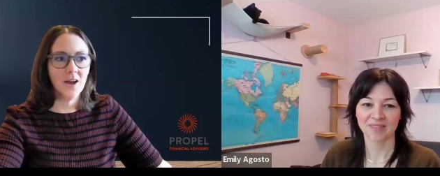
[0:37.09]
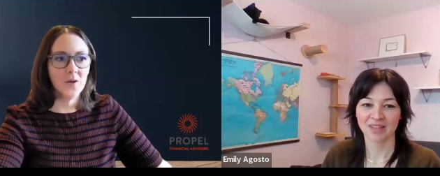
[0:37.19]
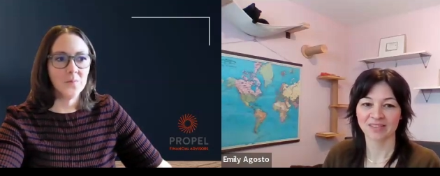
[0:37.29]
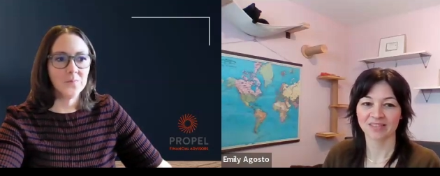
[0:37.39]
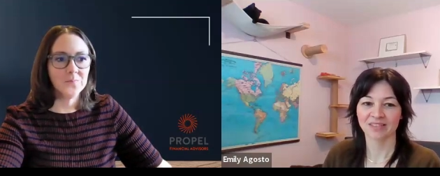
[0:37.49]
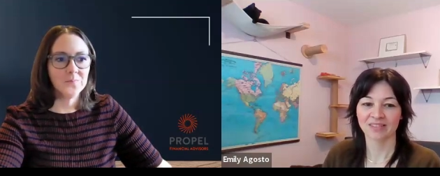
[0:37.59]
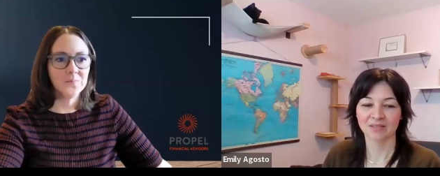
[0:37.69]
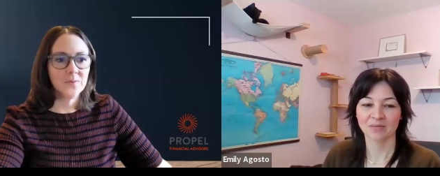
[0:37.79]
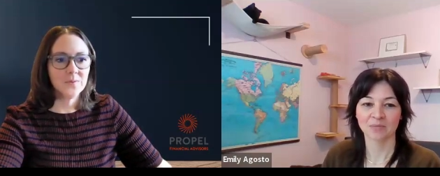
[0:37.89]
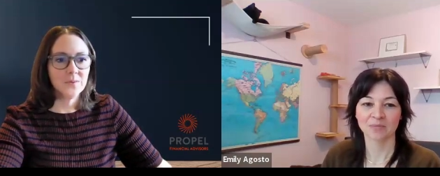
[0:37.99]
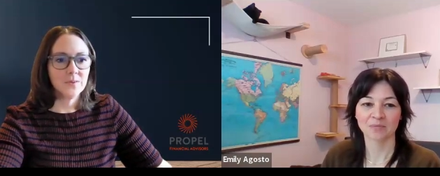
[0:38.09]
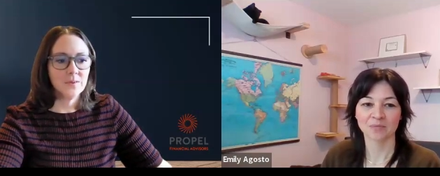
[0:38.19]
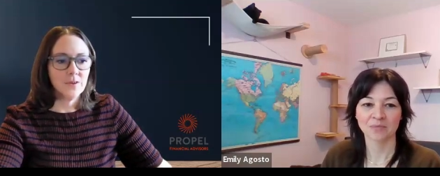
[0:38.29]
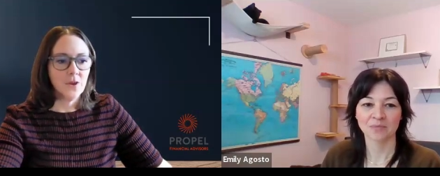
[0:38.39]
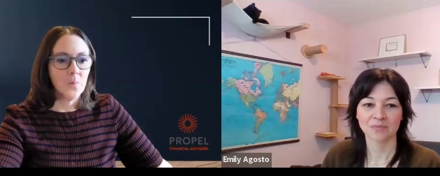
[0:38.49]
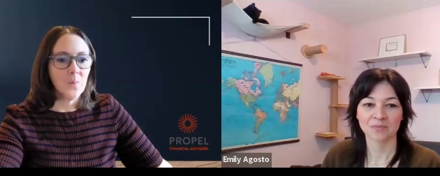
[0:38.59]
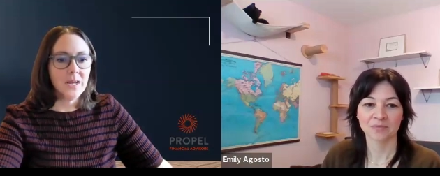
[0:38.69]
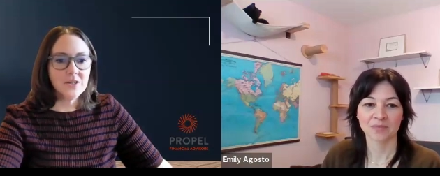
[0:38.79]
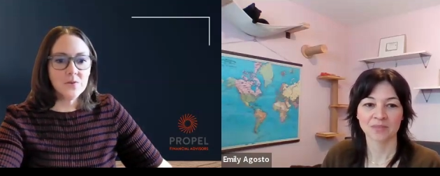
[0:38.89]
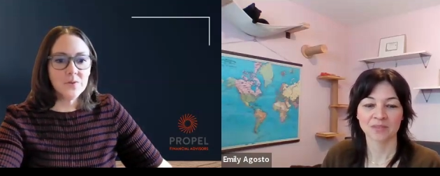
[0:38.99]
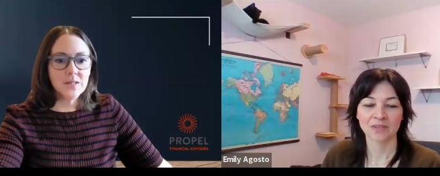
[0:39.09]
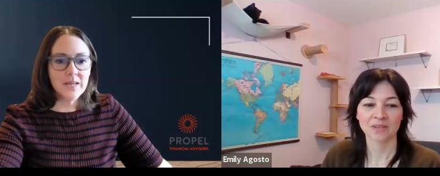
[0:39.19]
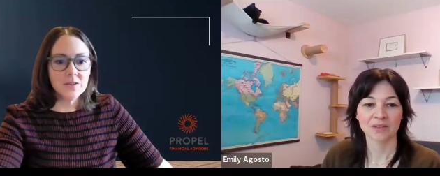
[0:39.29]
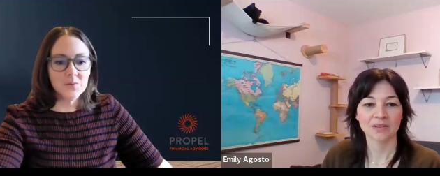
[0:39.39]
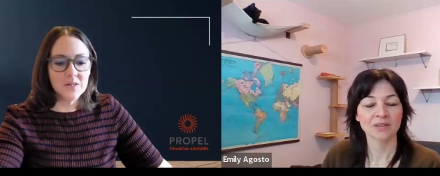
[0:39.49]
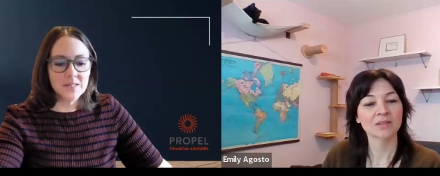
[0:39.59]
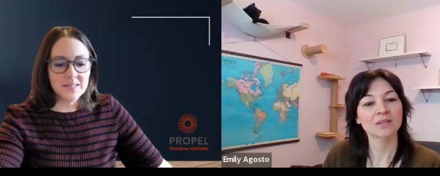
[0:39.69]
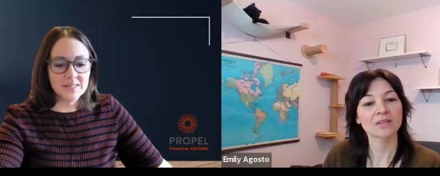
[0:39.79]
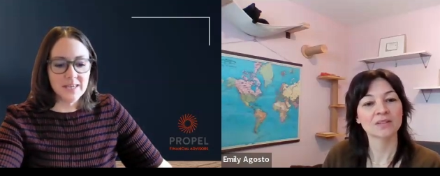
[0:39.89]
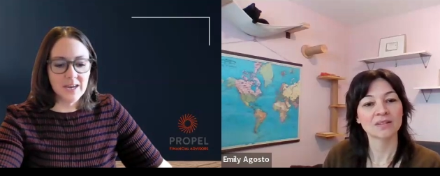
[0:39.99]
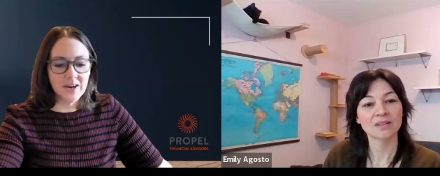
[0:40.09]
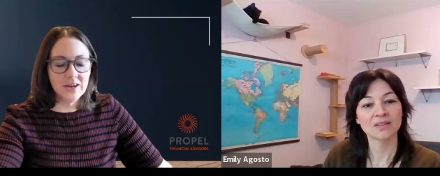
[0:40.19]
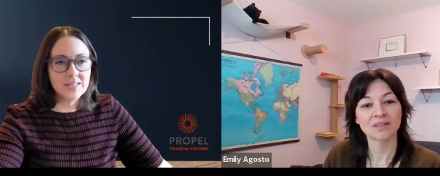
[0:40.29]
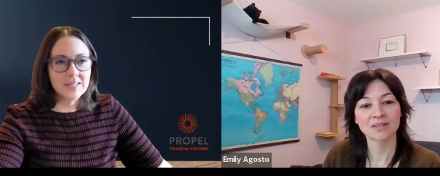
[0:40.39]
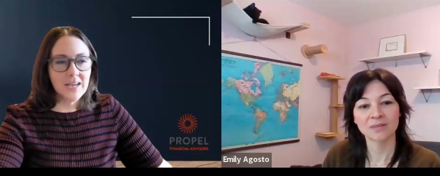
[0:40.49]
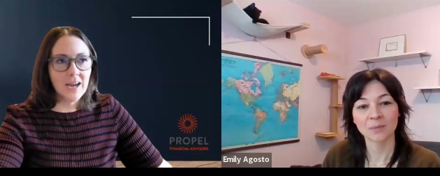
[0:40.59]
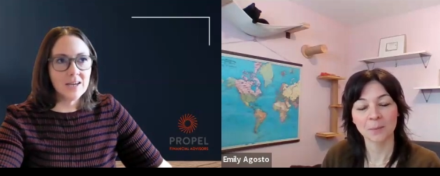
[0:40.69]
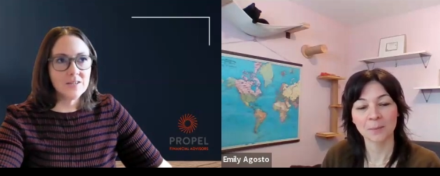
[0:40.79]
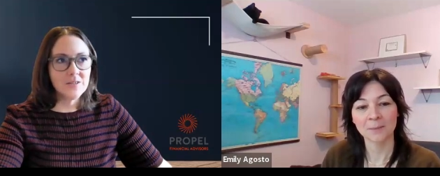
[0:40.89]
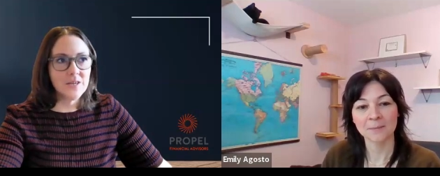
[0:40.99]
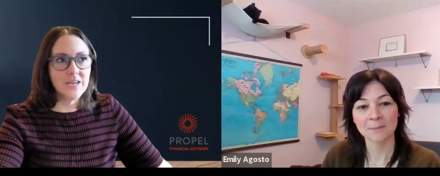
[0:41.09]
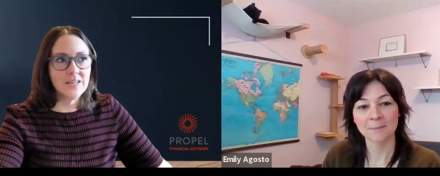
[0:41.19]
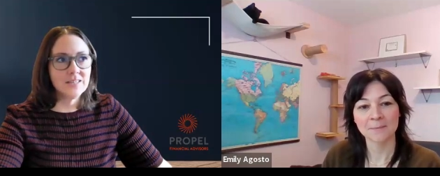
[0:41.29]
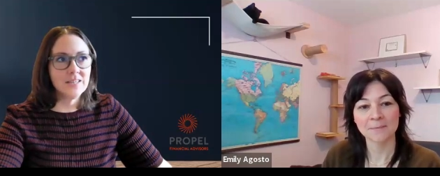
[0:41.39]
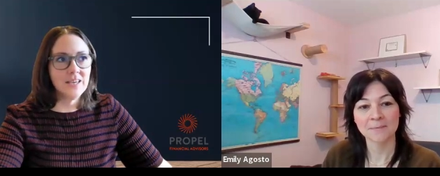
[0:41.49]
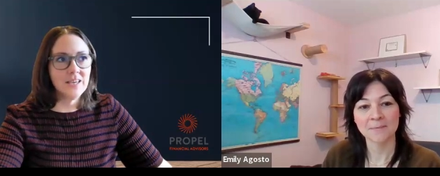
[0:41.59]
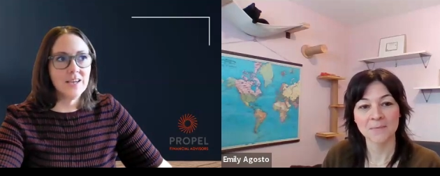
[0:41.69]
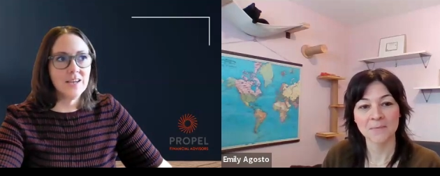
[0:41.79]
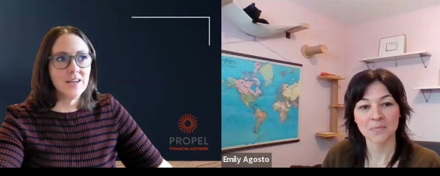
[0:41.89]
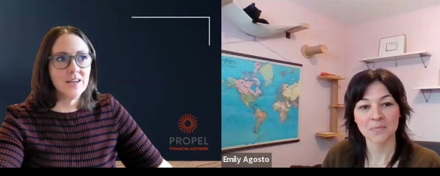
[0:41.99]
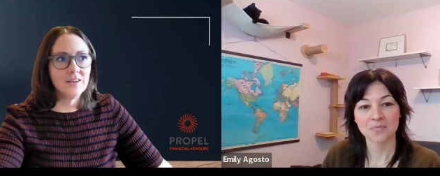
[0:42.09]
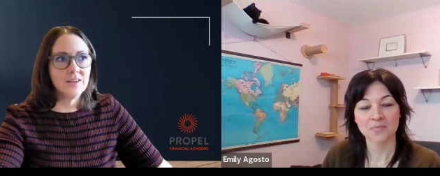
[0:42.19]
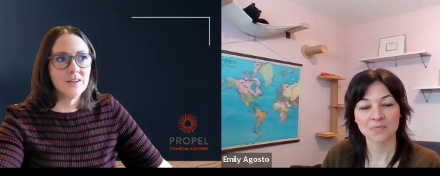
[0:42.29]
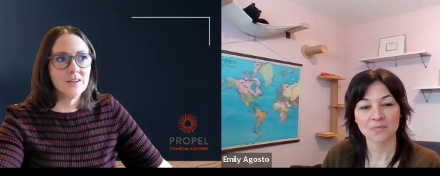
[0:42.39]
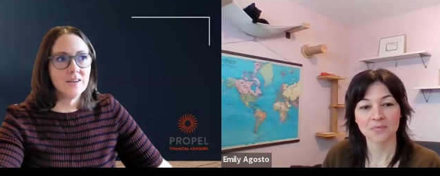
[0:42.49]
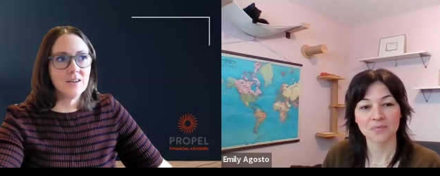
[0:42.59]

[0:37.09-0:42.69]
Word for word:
Speaker 1: Um, but I do think that's one of the scariest things in